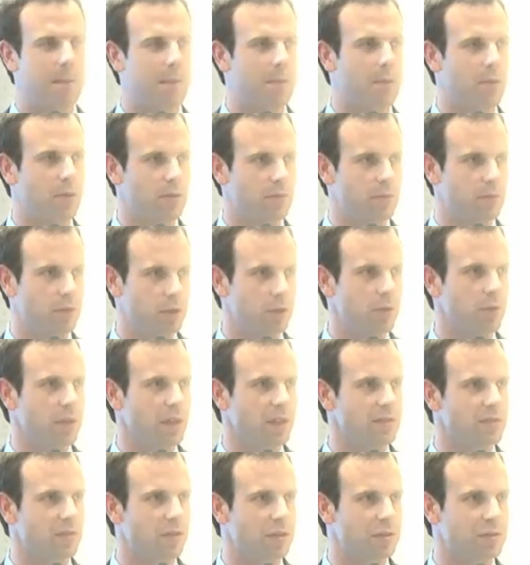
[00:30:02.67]
by people who were
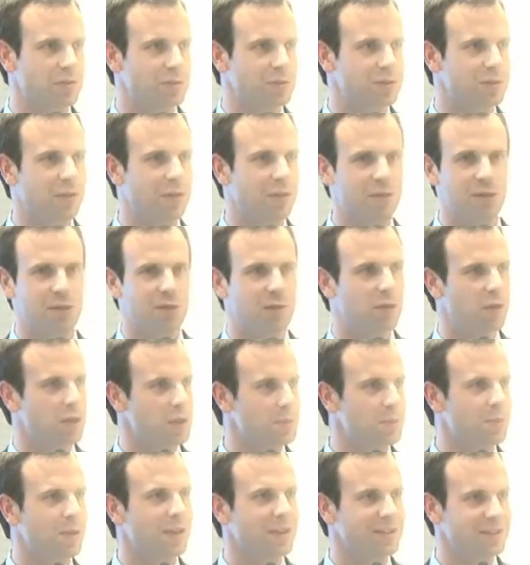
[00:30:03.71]
doing structural stuff in the
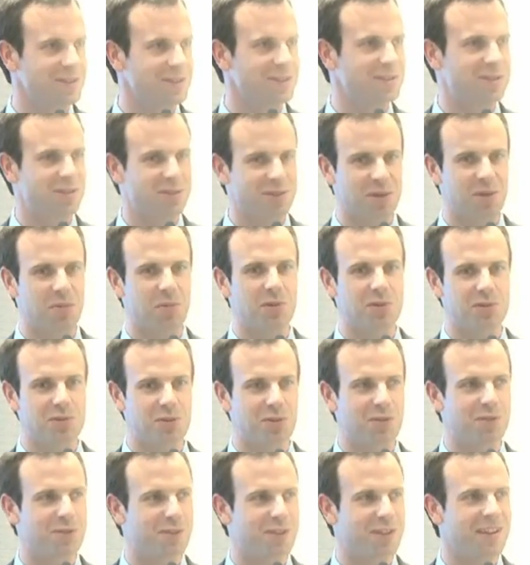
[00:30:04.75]
first place, and so there was
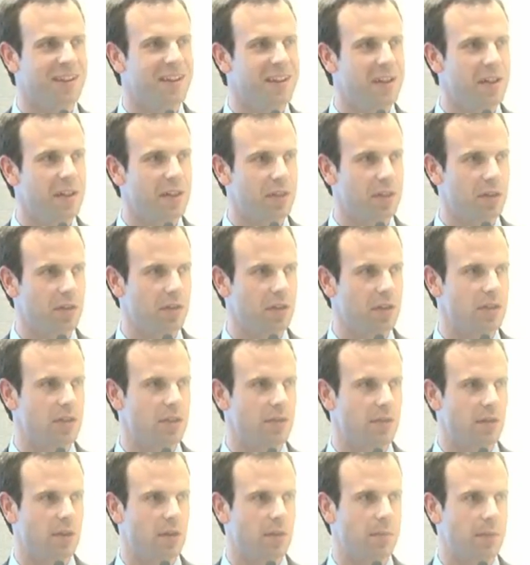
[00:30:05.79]
sort of a
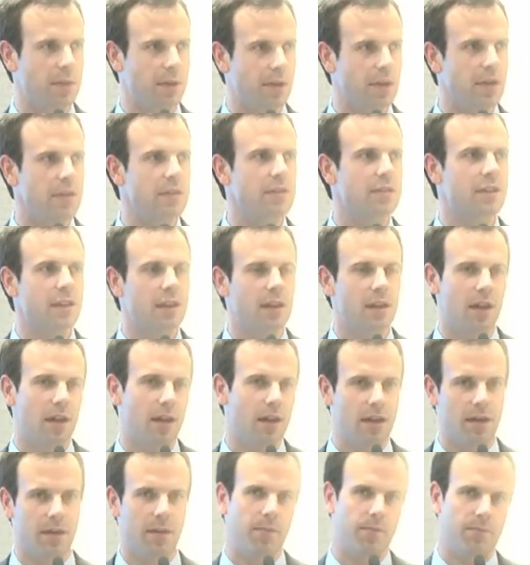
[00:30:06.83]
theory-driven empirics
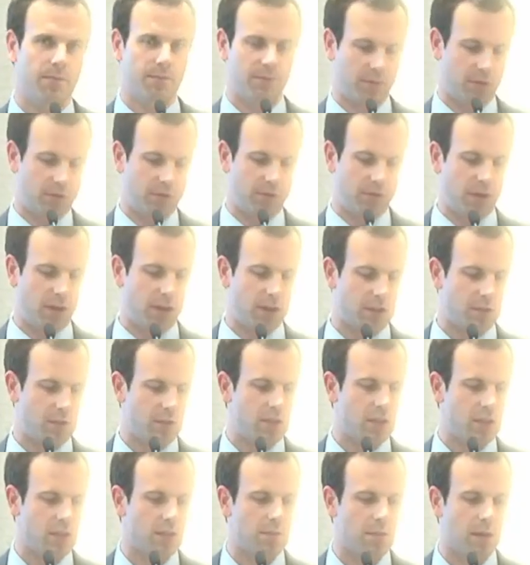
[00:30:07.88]
for various
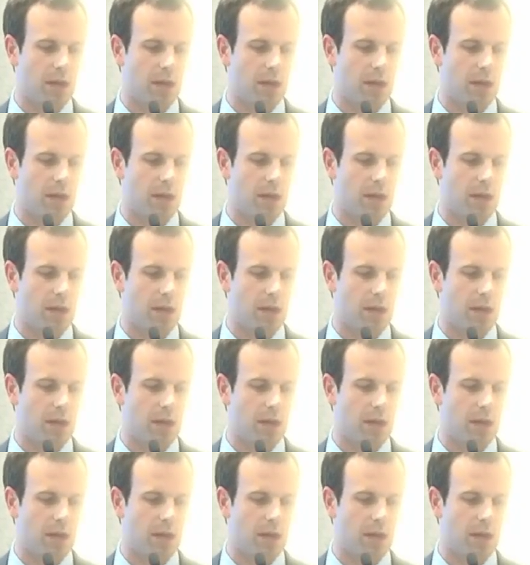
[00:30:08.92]
reasons.